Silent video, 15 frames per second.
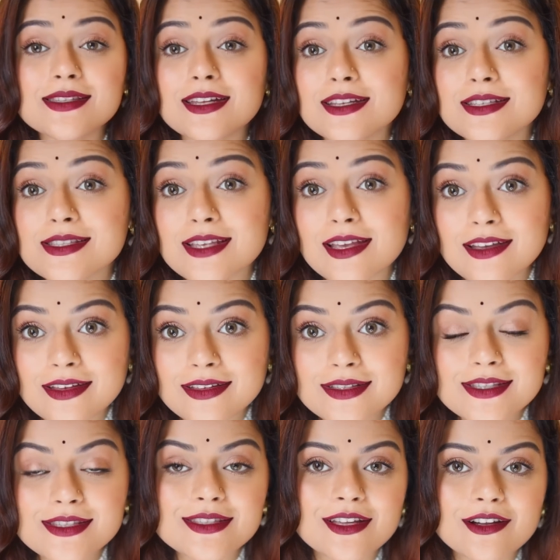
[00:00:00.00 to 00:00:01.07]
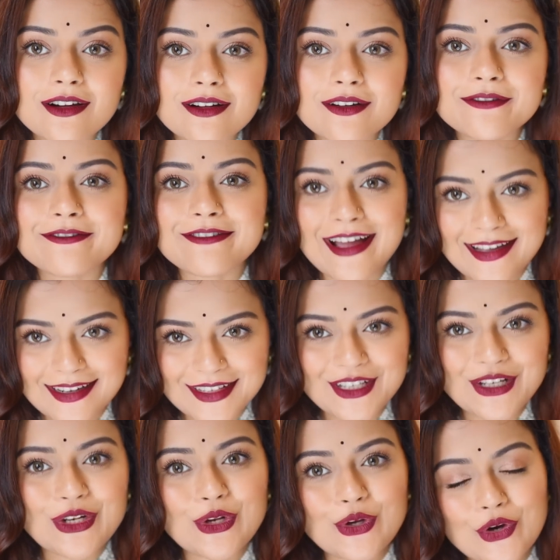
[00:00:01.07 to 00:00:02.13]
This is the final
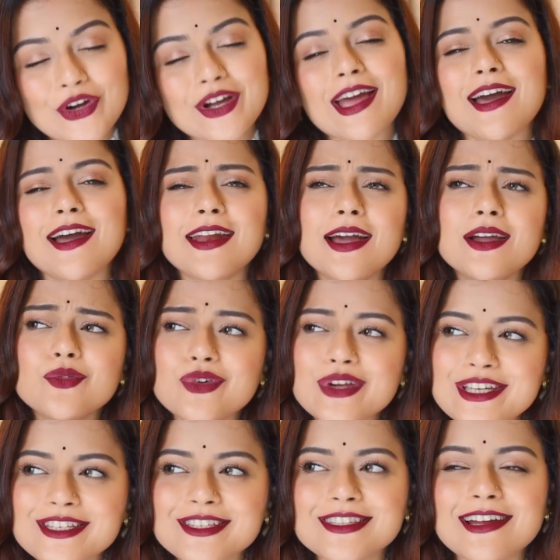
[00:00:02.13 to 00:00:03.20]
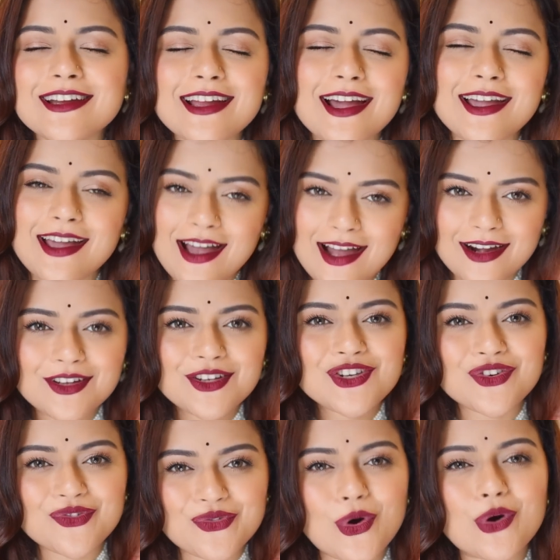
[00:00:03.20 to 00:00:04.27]
look, and I wish that I had a
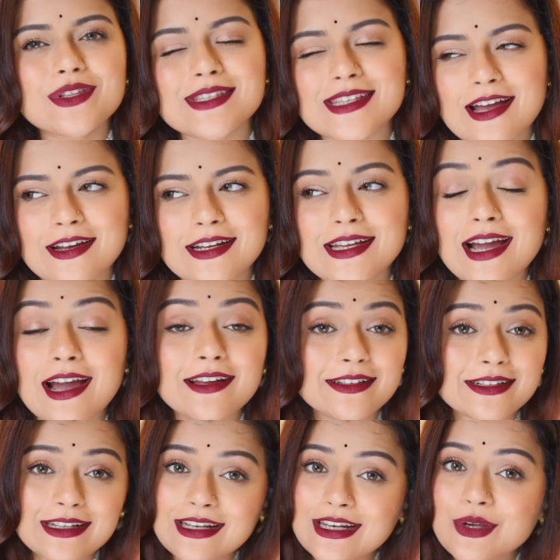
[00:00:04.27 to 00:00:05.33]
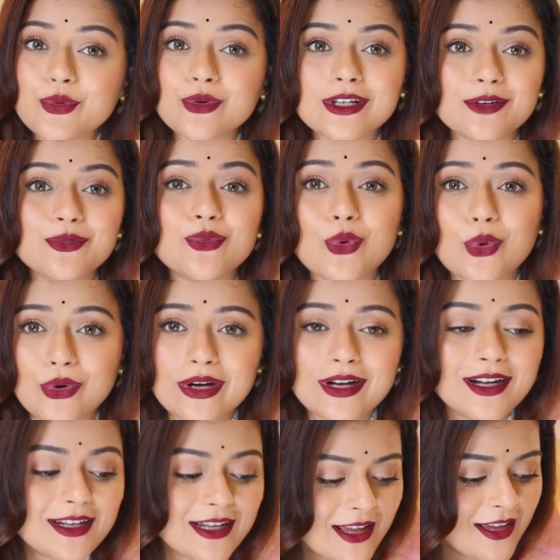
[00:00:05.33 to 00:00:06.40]
chiffon sari. I really would have worn
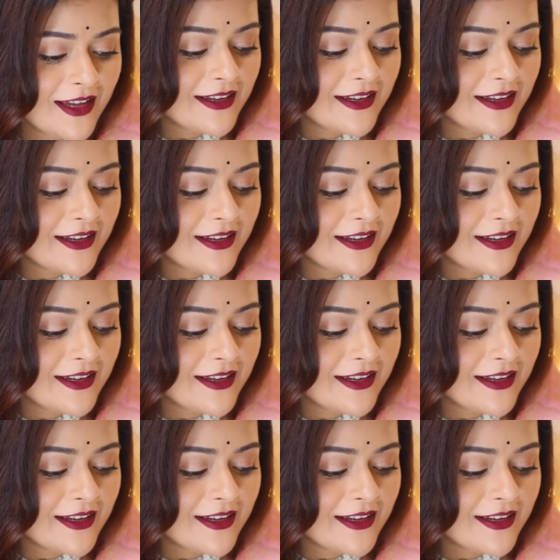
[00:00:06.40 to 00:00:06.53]
it.